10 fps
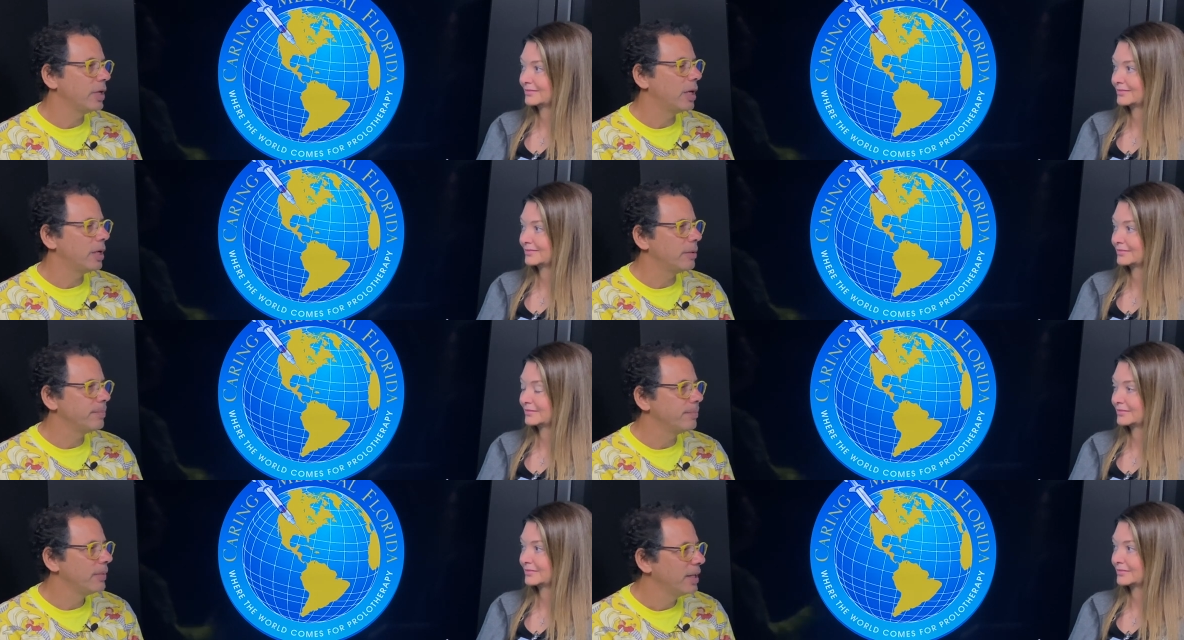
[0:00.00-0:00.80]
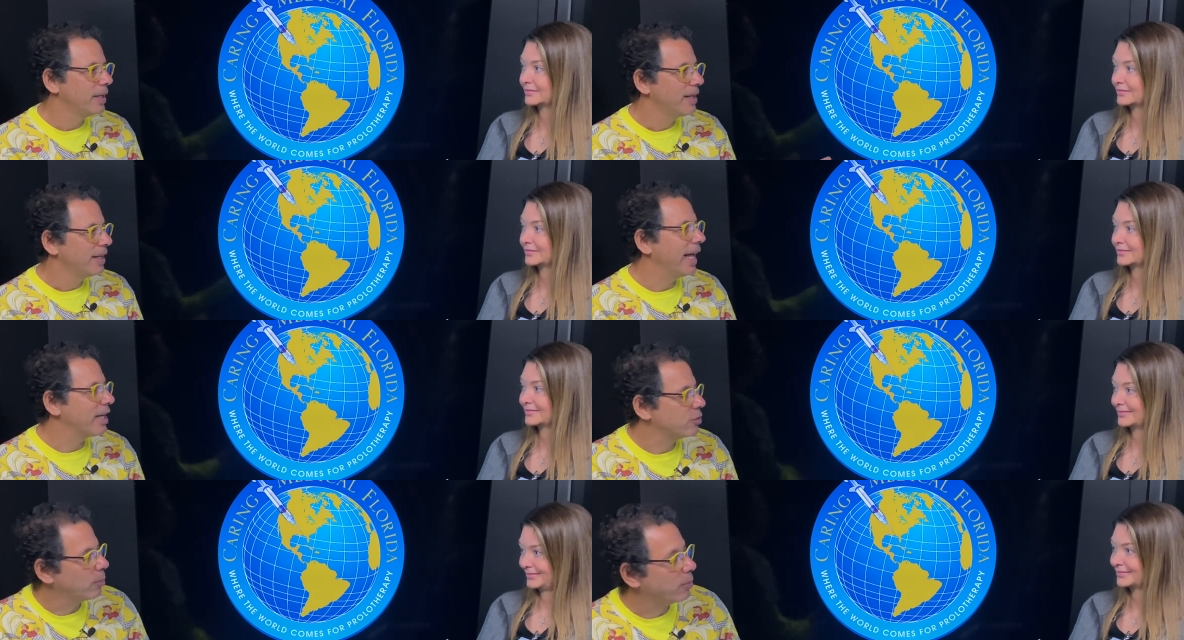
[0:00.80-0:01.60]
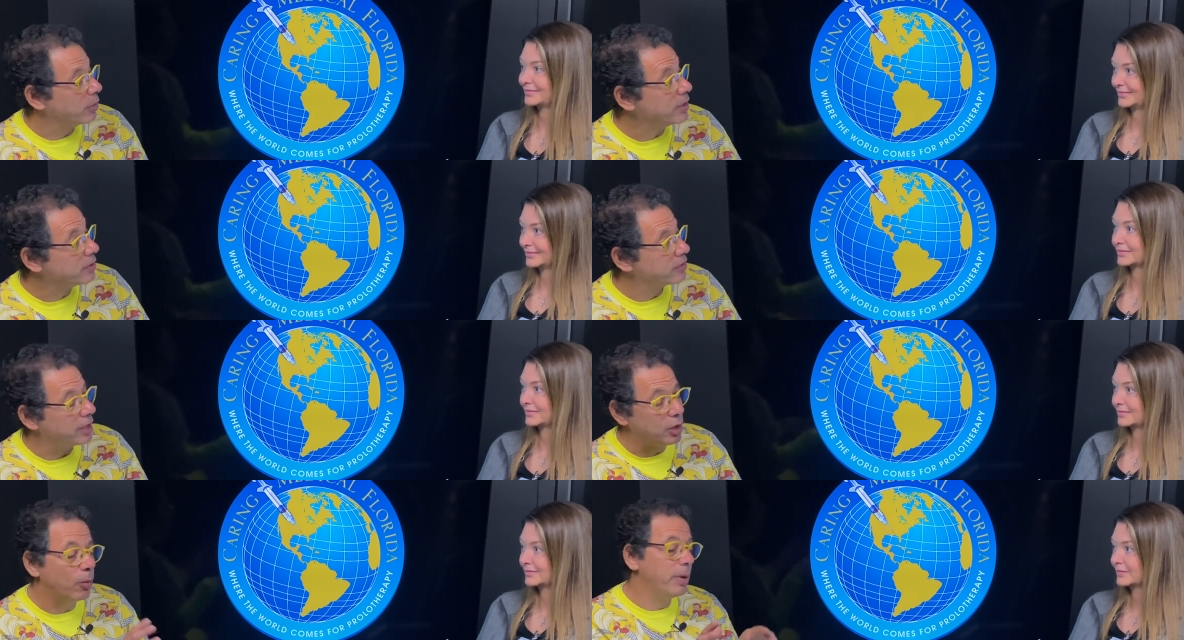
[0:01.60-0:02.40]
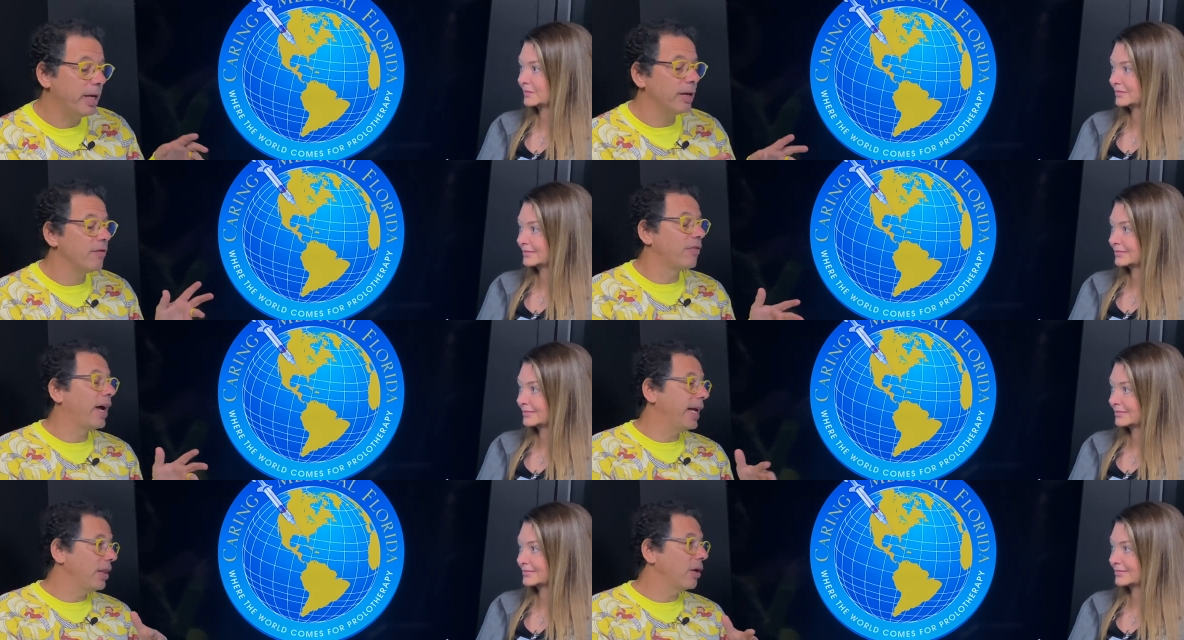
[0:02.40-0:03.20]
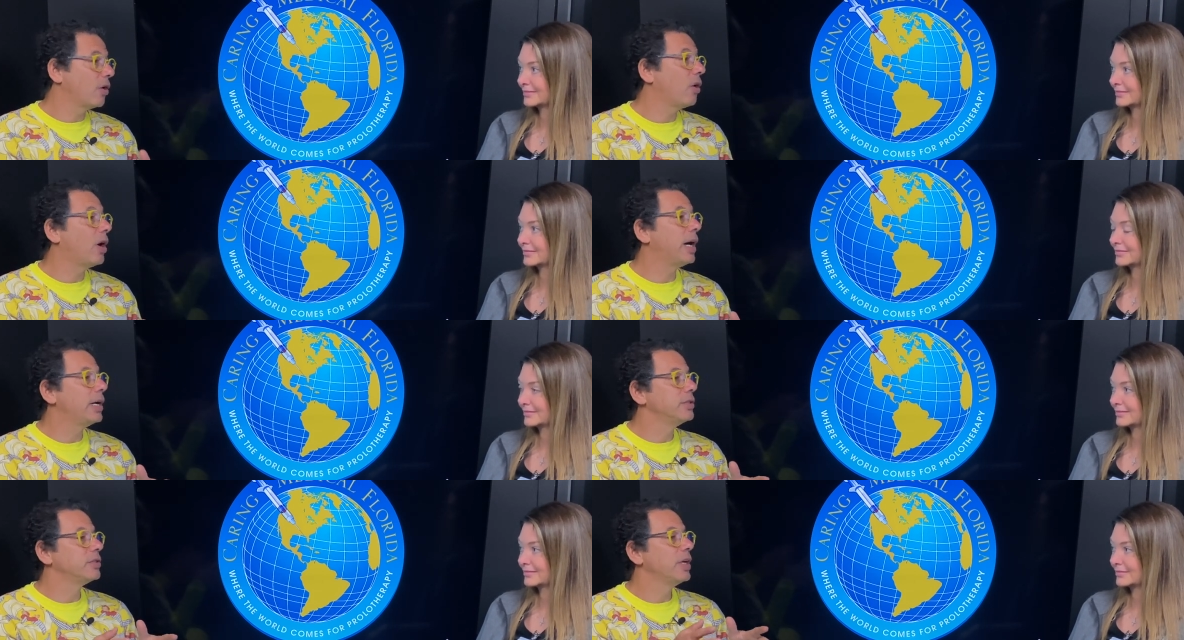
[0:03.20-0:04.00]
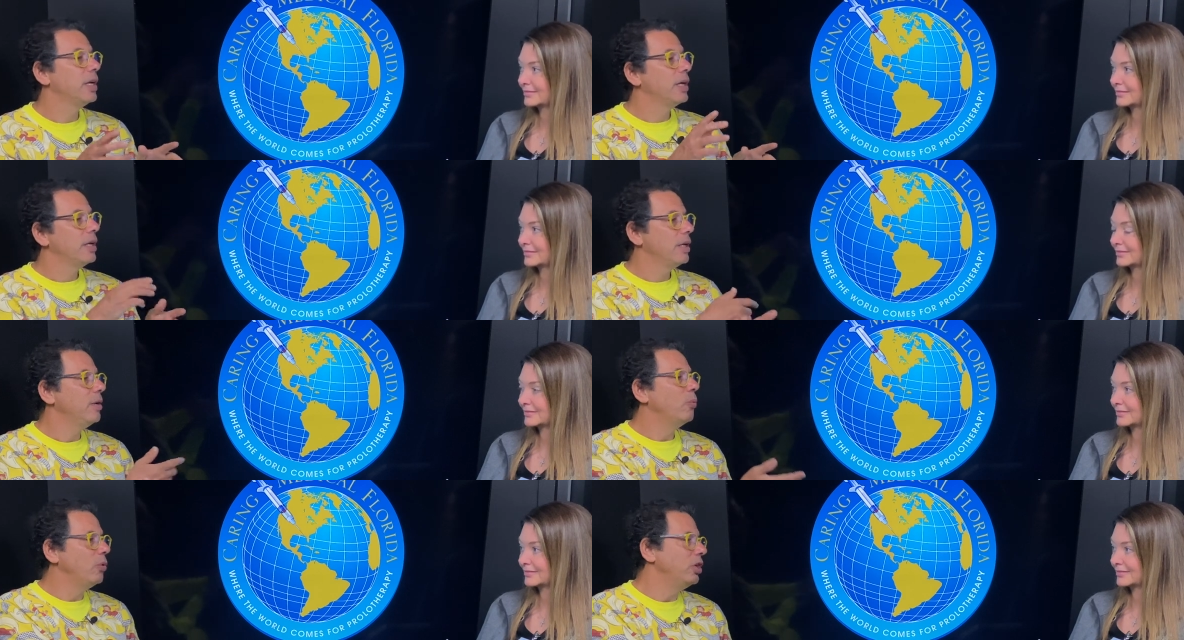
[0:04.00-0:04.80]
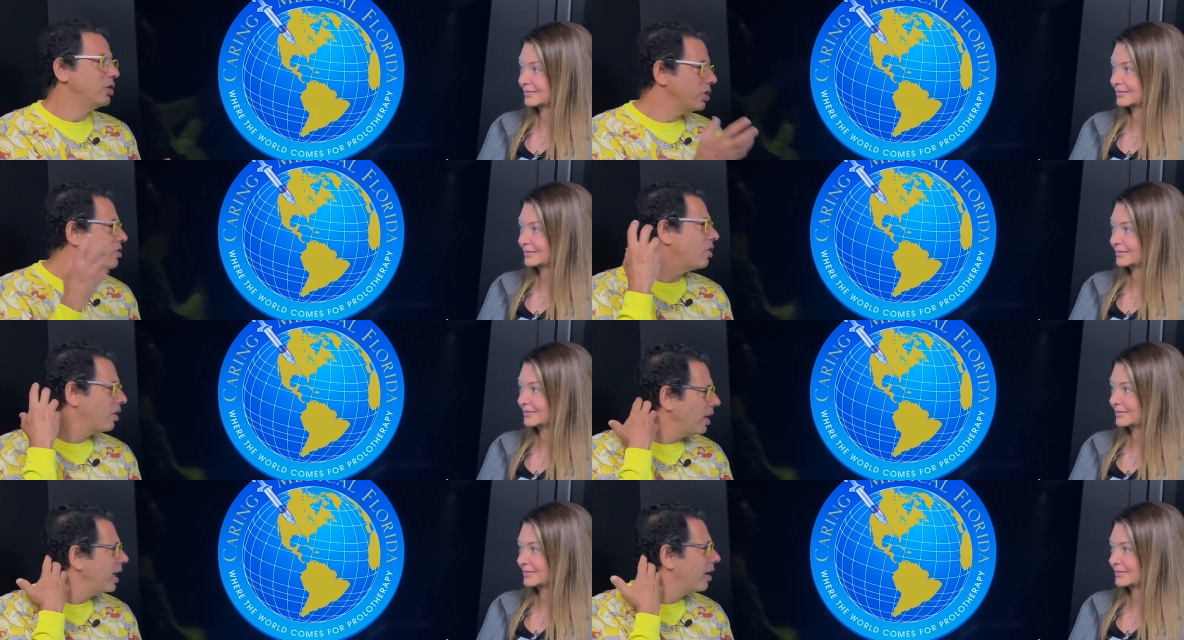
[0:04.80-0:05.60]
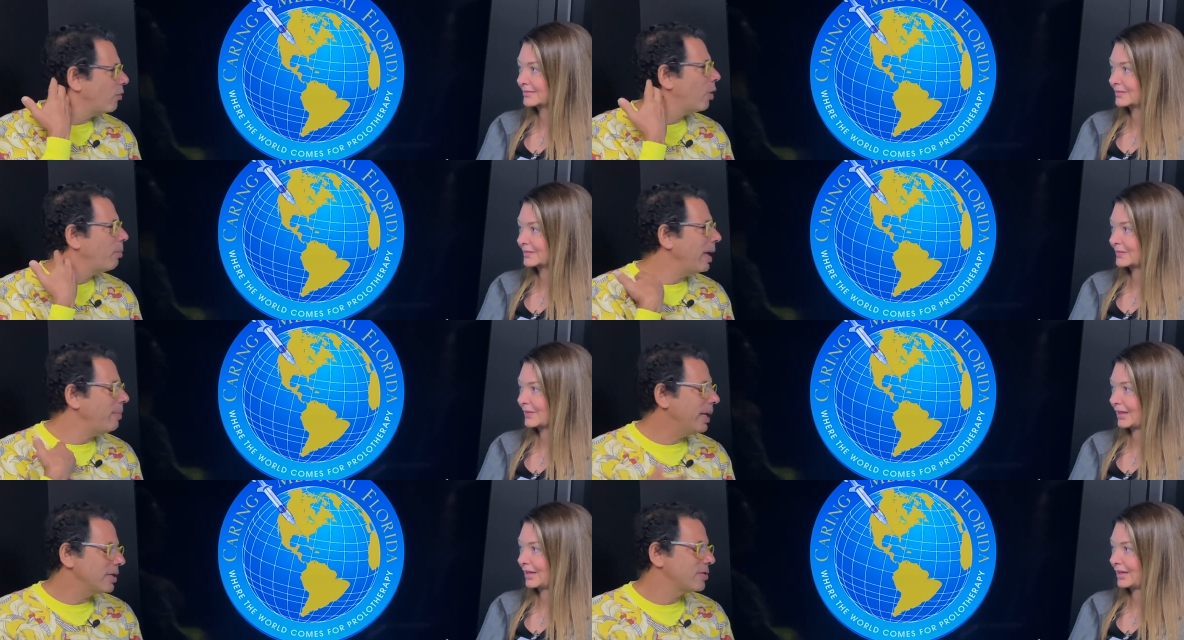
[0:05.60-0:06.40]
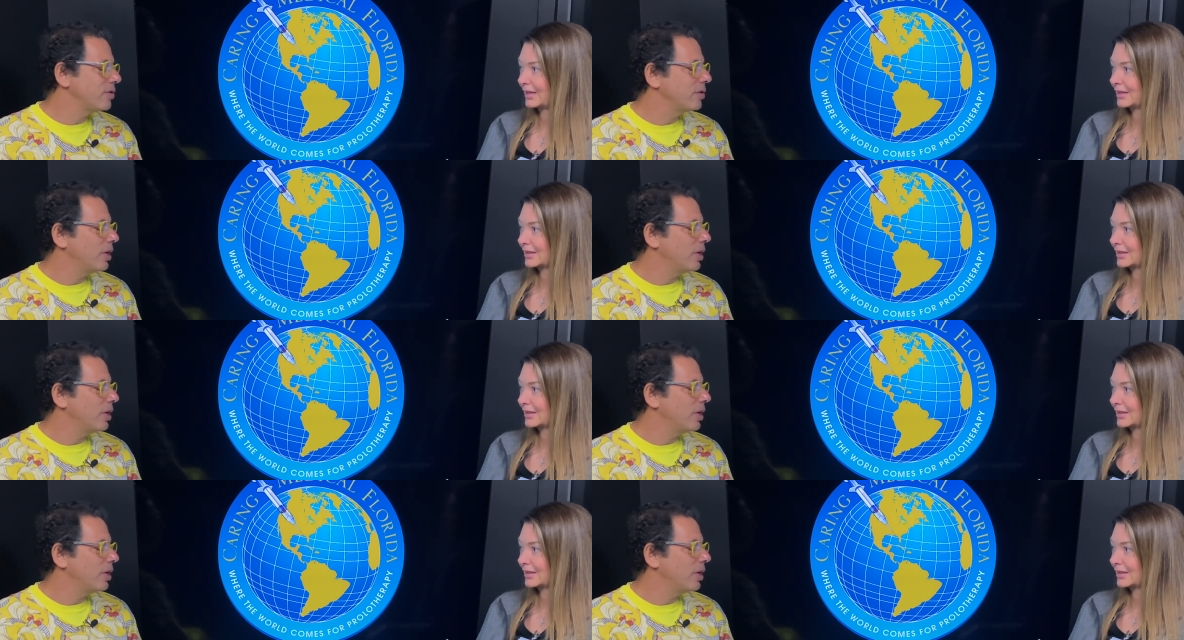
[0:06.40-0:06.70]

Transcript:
Speaker 1: um, gastroparesis and nobody can find the cause, you just should think of, well, maybe it's